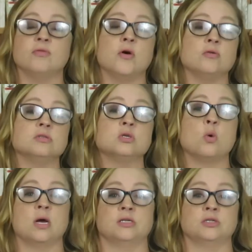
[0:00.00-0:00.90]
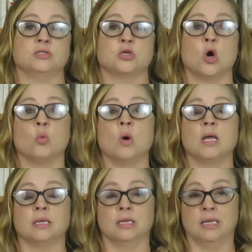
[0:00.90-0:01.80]
Those questions are
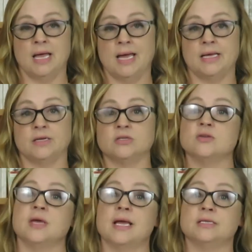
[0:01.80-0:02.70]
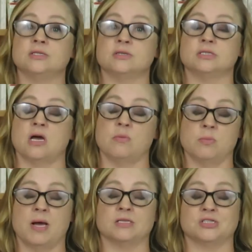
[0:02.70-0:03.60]
what led to the answers I'm
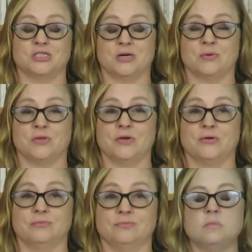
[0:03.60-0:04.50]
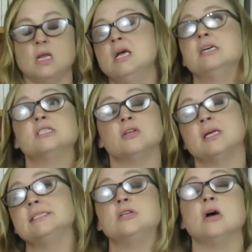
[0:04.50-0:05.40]
about to share with you. So
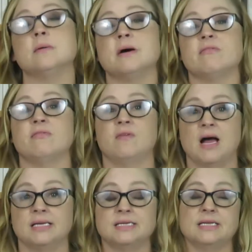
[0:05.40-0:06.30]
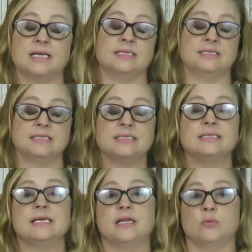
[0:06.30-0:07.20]
let's talk about finding and
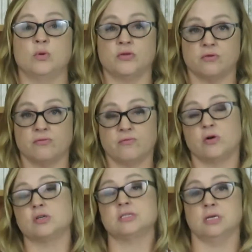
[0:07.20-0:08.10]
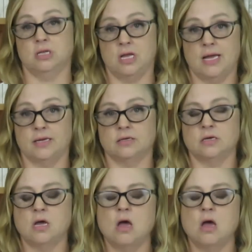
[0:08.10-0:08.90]
succeeding with your first client.